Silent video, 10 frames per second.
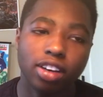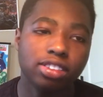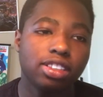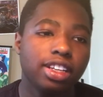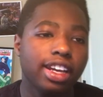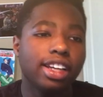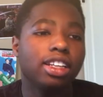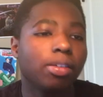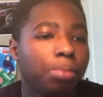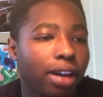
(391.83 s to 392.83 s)
so he had
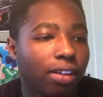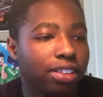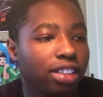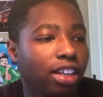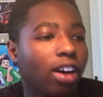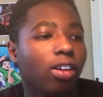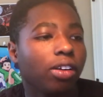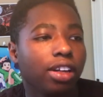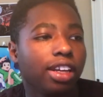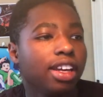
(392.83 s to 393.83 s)
enough power to not
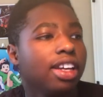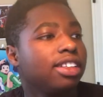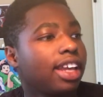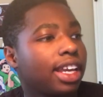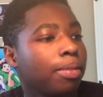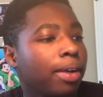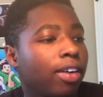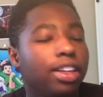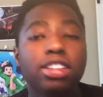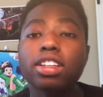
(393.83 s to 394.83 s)
only take him
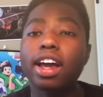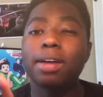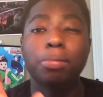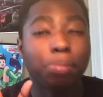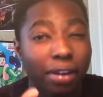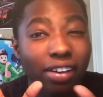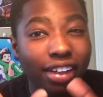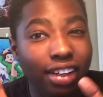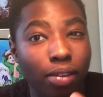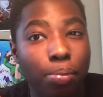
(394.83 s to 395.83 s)
out, he should have had
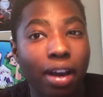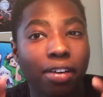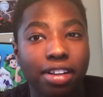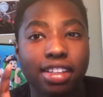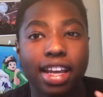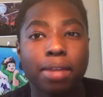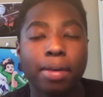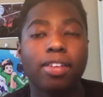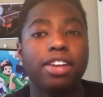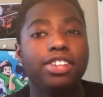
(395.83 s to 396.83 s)
barely enough power to take him
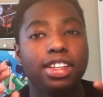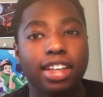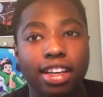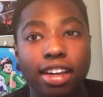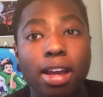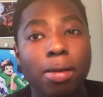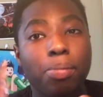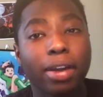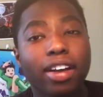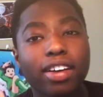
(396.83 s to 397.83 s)
out if he did.
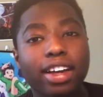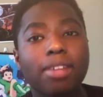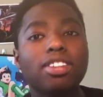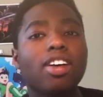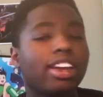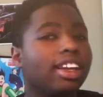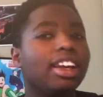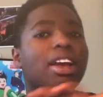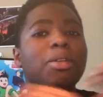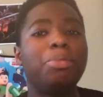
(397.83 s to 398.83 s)
Barely, I'm talking
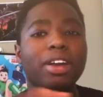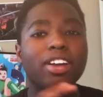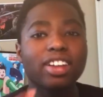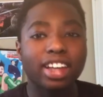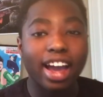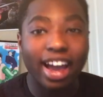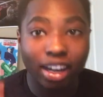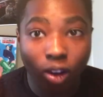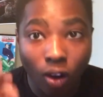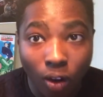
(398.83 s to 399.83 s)
barely
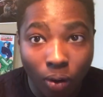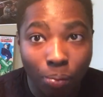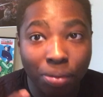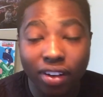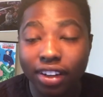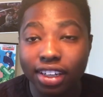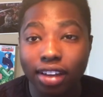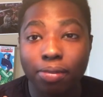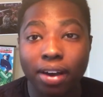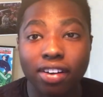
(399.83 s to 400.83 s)
at all. Barely
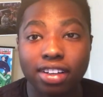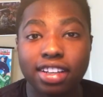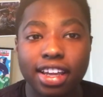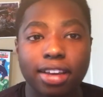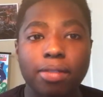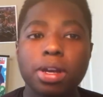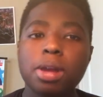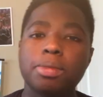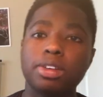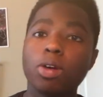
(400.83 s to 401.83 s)
enough power to take him.
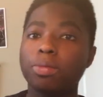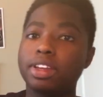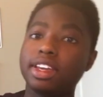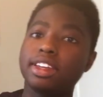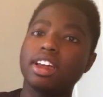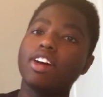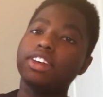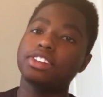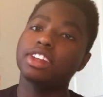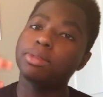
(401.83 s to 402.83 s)
But nope, he not
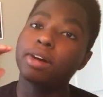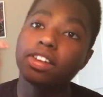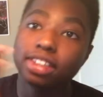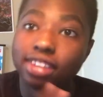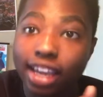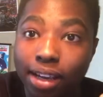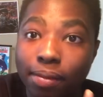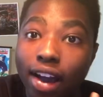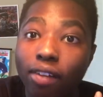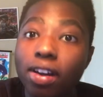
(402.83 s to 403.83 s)
only has enough power to take
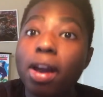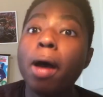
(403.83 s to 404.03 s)
him out,